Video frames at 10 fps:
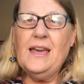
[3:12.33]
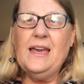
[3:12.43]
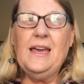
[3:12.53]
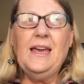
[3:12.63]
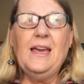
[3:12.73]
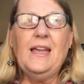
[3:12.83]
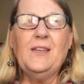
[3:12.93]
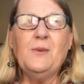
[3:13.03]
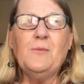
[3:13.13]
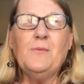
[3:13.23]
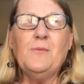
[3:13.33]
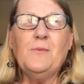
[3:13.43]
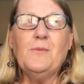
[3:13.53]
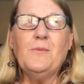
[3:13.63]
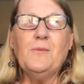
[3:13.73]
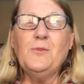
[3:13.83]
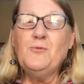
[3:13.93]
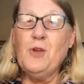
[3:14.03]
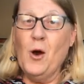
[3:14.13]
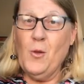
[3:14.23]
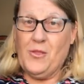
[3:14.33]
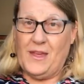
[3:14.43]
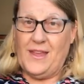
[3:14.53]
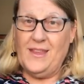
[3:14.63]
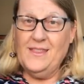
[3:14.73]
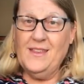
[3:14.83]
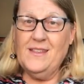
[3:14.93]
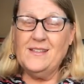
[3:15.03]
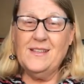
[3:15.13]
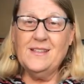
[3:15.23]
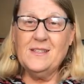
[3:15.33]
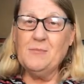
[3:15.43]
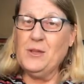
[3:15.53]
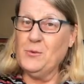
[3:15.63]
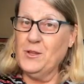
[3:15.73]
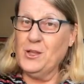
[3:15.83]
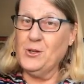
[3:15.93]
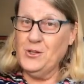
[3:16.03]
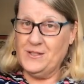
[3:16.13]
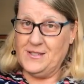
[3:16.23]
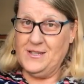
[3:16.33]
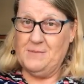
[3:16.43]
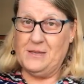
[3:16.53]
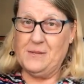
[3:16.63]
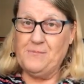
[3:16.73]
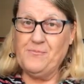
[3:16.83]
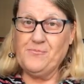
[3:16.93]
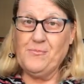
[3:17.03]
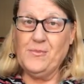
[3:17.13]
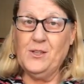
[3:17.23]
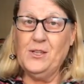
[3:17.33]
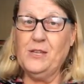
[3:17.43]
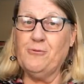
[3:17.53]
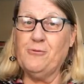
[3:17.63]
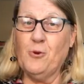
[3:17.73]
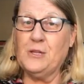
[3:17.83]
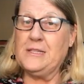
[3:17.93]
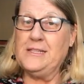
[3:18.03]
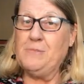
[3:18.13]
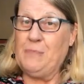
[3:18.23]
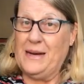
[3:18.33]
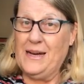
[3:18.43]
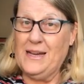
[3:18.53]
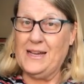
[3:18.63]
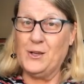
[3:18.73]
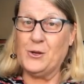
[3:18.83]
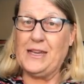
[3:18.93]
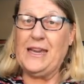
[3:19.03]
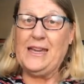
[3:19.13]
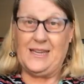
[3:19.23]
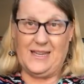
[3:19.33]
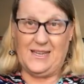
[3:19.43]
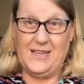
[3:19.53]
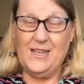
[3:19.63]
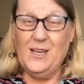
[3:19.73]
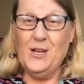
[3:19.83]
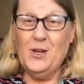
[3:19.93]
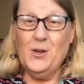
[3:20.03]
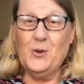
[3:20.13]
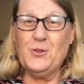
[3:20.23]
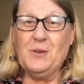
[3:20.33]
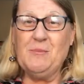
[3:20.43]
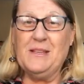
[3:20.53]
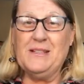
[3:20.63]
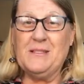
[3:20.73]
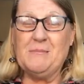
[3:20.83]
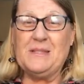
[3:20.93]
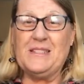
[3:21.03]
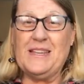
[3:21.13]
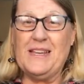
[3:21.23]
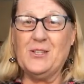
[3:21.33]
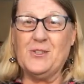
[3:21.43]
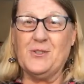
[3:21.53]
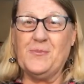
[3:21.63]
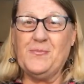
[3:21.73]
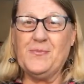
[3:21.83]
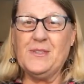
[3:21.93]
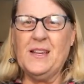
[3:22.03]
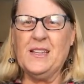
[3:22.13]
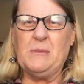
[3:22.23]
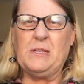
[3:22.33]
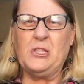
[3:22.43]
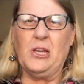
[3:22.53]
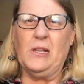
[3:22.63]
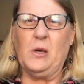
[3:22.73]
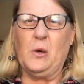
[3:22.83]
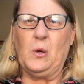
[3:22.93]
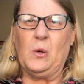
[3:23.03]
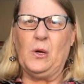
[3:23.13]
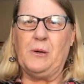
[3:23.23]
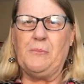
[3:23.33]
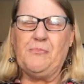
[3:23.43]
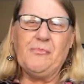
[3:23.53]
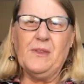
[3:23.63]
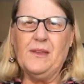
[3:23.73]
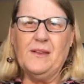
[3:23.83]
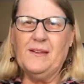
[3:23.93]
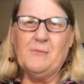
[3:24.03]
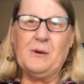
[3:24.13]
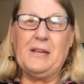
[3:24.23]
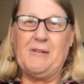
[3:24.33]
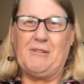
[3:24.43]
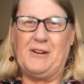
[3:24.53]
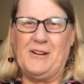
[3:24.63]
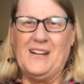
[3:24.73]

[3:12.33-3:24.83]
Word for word: And you know then that something really good is coming. You need a fork to eat pie or cake or something substantial. It's not going to be jello or whatever.